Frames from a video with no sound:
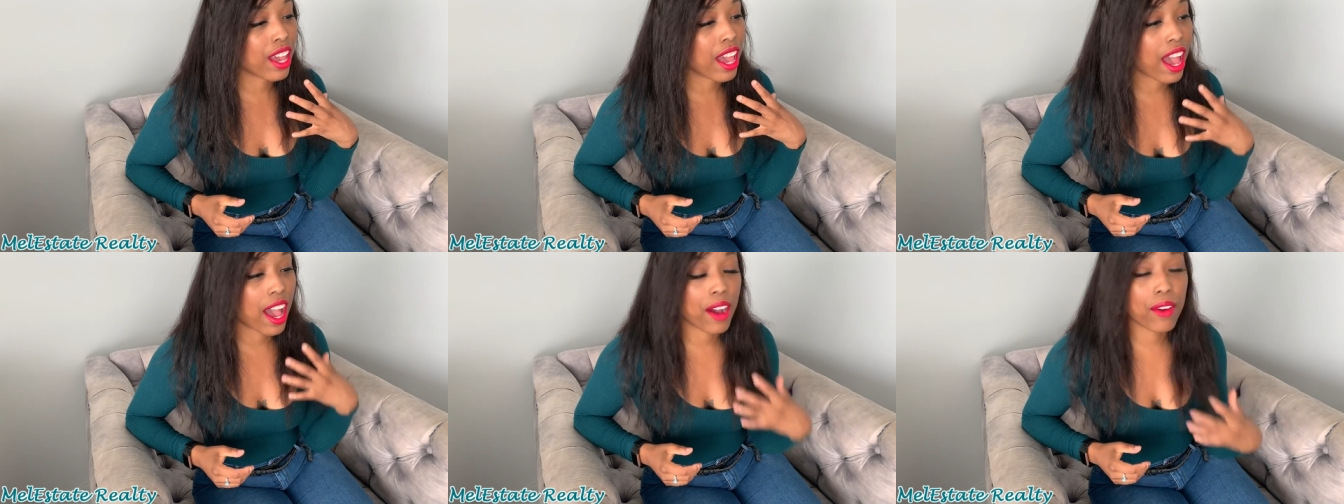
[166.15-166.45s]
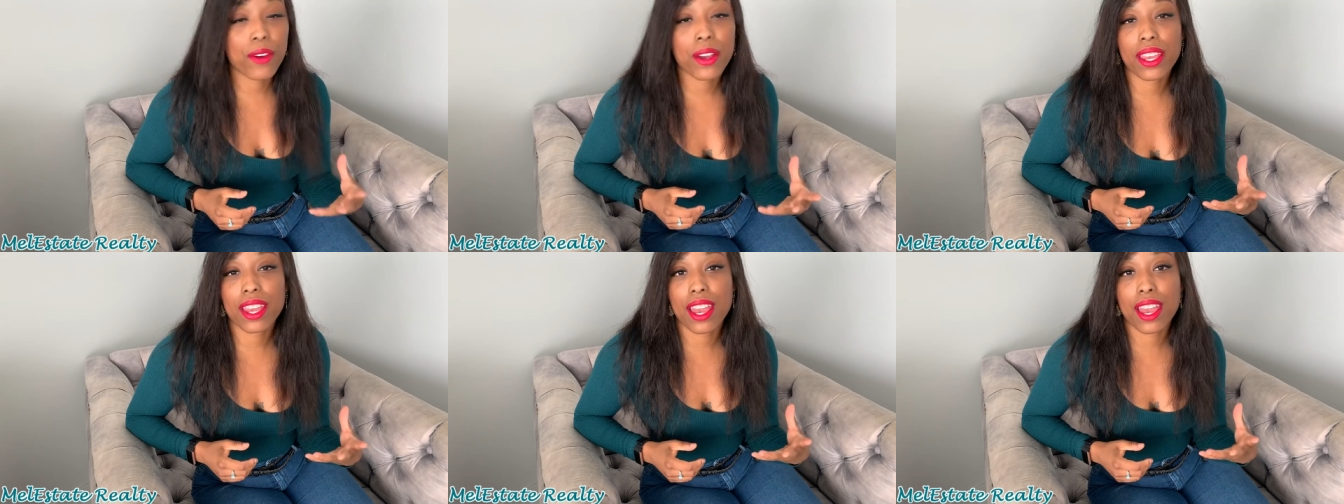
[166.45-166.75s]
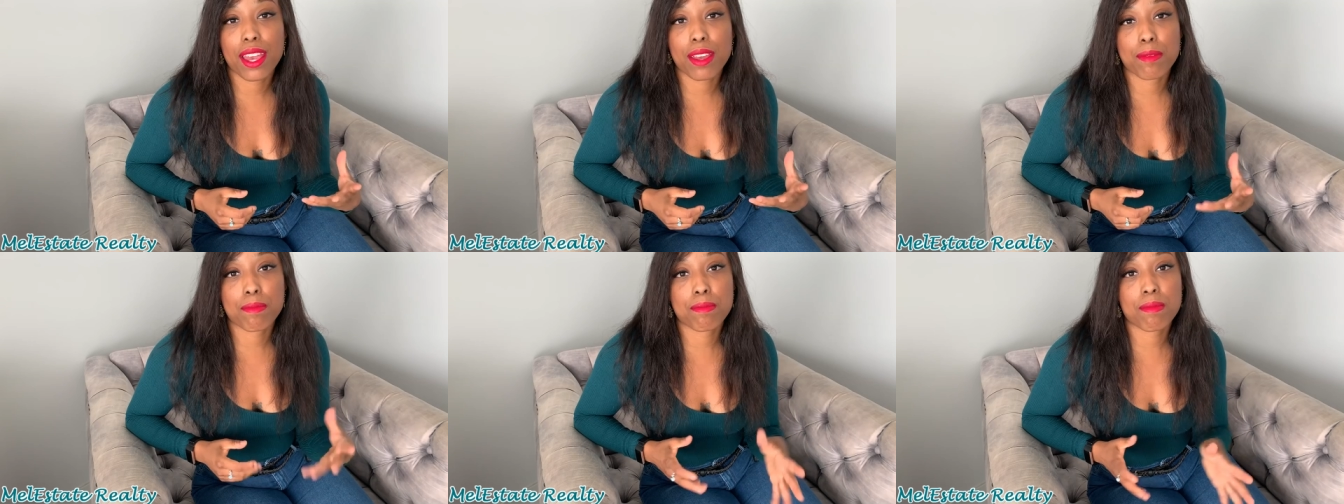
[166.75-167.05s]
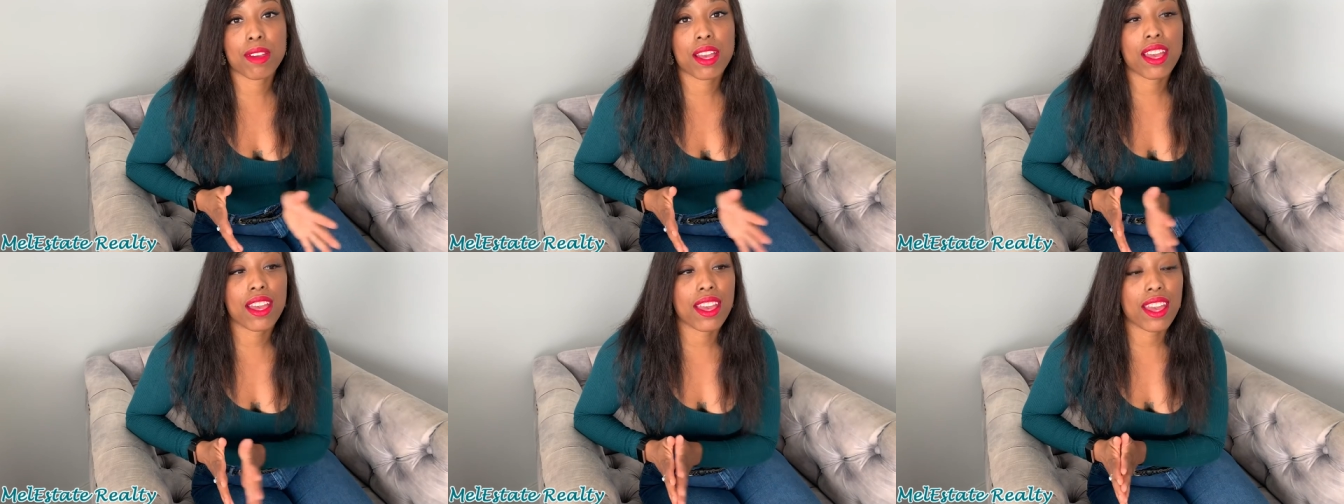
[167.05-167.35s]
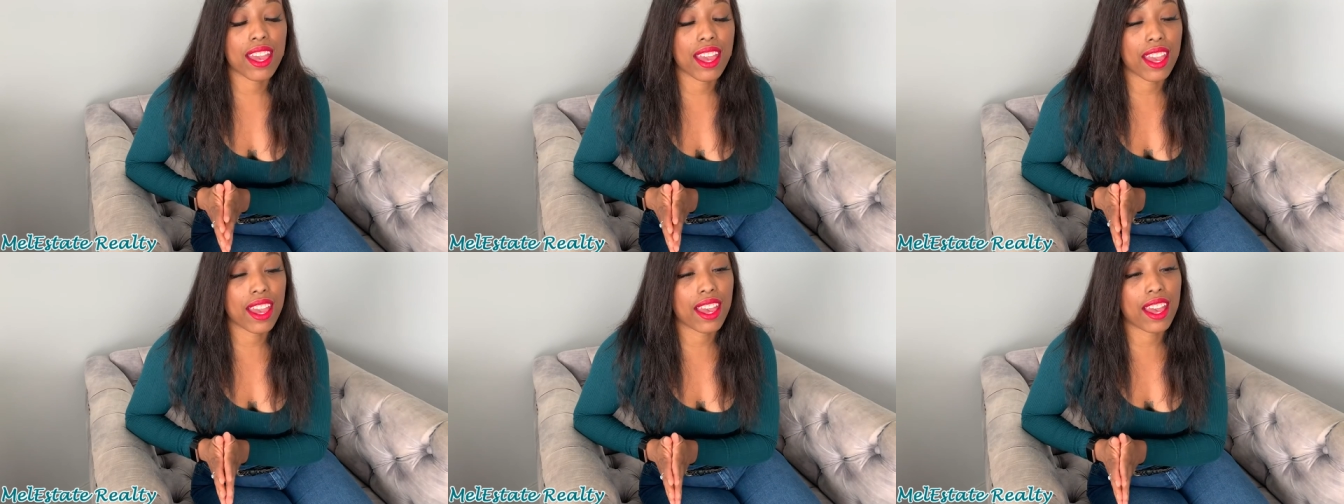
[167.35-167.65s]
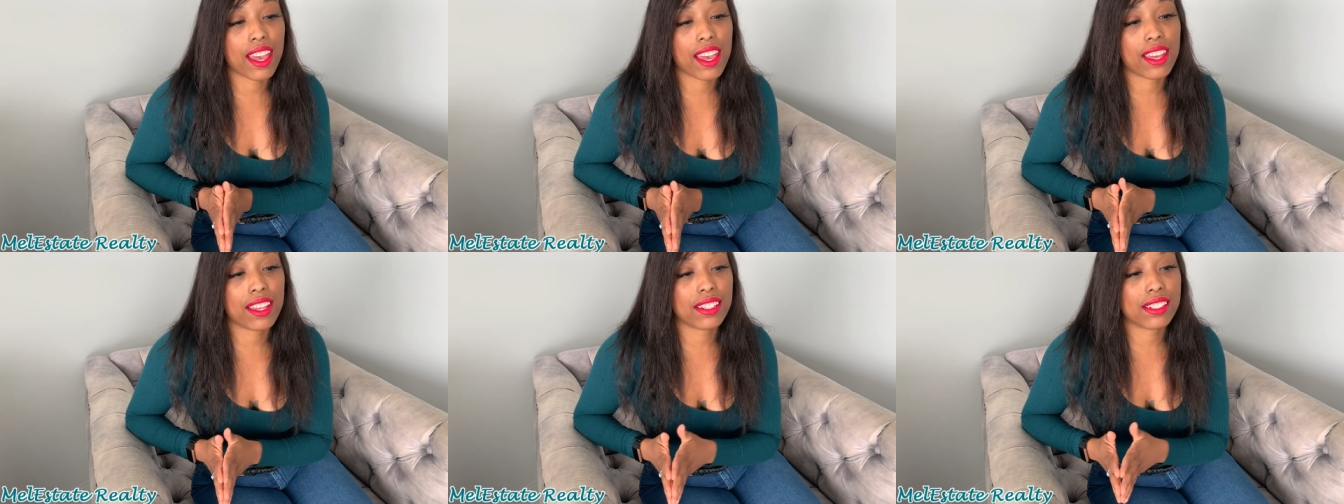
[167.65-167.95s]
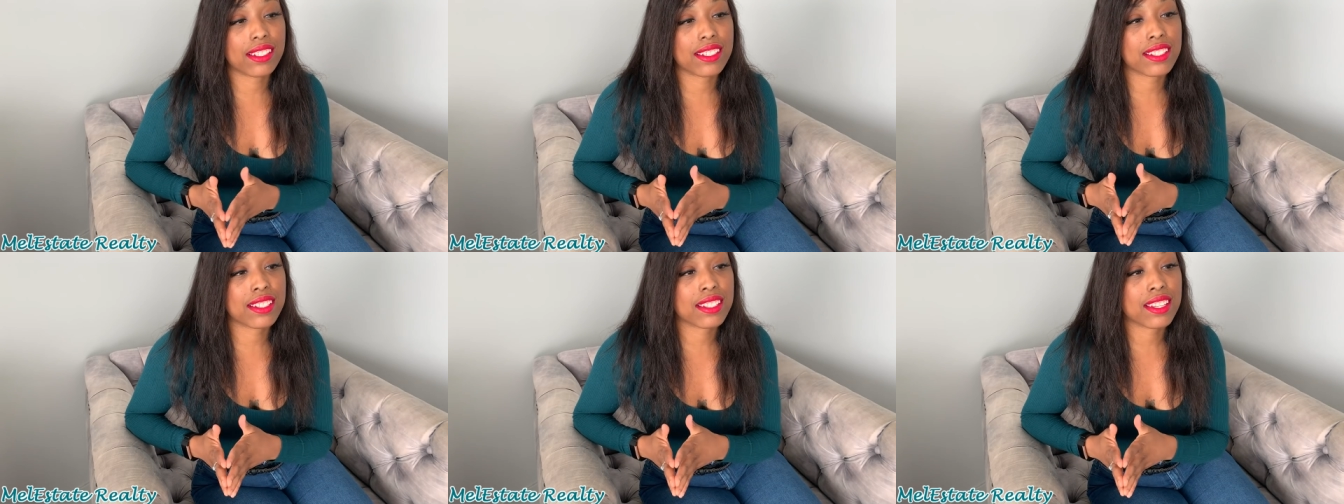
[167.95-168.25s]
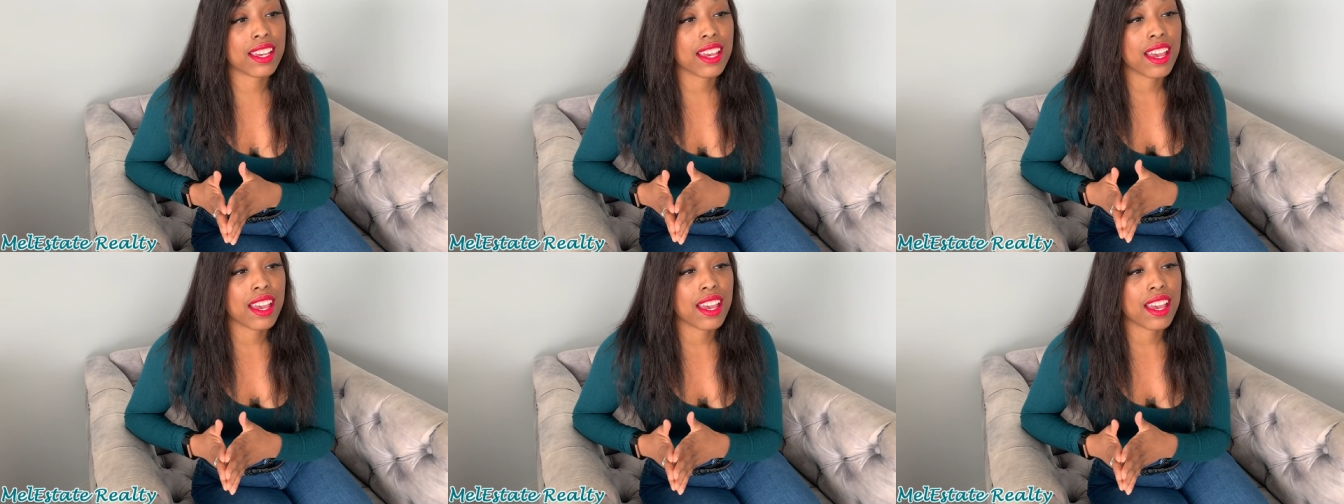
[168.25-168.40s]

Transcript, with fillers: how I am and